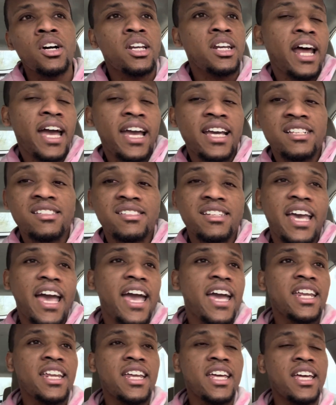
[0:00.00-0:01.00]
nice
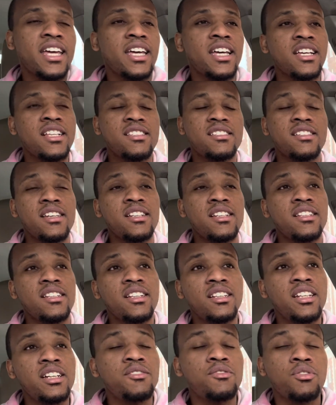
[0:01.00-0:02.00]
cadence and
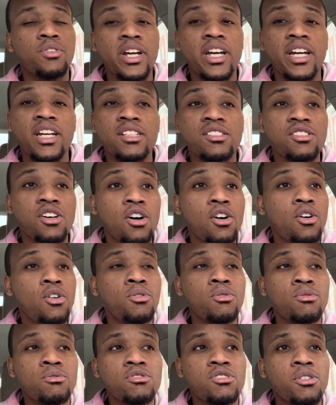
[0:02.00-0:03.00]
delivery and
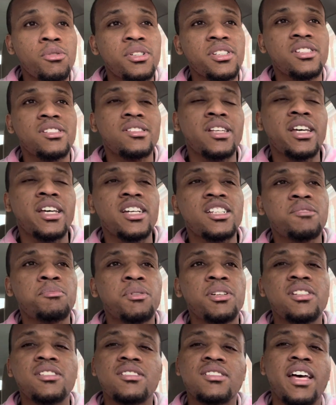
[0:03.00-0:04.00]
tone so it sticks.
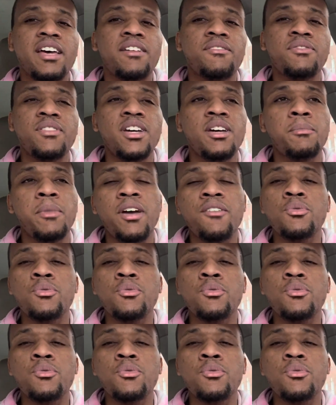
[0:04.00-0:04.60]
But it's like, fam,